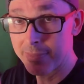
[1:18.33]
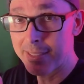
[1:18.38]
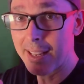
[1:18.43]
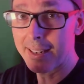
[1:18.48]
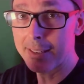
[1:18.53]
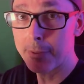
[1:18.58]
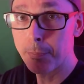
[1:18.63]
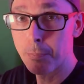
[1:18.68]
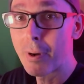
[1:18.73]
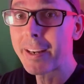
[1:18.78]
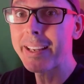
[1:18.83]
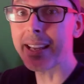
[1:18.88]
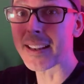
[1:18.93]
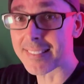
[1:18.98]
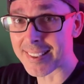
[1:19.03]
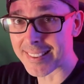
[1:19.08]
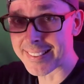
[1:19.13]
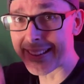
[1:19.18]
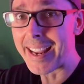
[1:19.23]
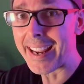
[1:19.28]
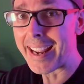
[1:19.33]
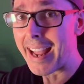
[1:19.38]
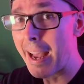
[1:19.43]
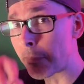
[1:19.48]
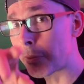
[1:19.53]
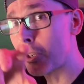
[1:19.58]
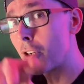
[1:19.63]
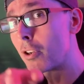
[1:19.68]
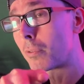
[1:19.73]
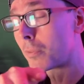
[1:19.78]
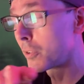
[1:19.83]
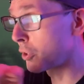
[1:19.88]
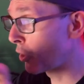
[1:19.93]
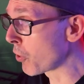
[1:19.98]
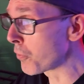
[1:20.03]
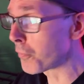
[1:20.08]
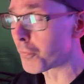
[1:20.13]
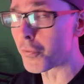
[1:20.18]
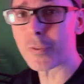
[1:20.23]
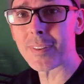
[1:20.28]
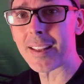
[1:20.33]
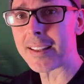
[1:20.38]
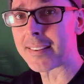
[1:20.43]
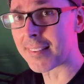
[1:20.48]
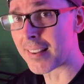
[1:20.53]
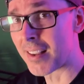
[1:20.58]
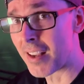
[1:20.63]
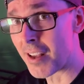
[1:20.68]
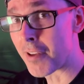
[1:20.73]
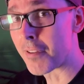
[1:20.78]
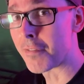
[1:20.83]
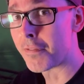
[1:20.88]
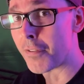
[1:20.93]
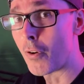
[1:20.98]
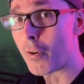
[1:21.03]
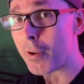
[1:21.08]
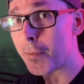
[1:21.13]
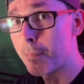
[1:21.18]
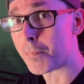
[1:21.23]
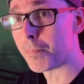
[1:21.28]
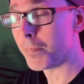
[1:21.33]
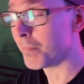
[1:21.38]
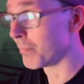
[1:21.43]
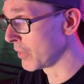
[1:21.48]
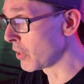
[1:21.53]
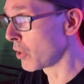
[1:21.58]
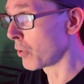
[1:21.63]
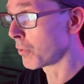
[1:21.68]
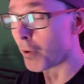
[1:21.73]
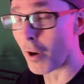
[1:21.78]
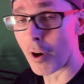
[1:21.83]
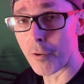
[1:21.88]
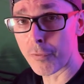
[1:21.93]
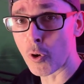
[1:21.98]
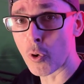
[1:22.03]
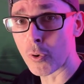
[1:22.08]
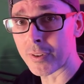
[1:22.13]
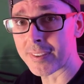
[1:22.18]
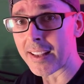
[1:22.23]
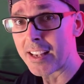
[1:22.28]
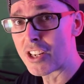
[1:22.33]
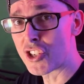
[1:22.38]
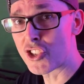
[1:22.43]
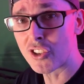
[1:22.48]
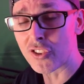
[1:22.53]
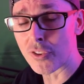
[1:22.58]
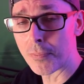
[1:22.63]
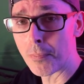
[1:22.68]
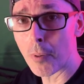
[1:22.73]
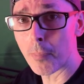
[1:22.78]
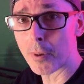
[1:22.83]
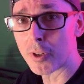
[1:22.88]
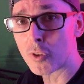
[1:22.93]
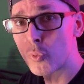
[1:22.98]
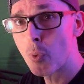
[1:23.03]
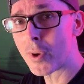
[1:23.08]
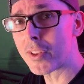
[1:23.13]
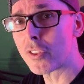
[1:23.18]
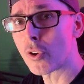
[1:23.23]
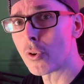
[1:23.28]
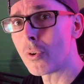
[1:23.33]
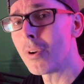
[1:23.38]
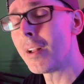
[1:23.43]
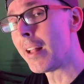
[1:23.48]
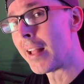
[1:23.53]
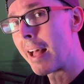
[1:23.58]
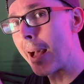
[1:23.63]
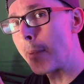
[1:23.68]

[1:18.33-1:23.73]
that is breaking today, I'm gonna go through this very, you know, of course, in just a moment with you.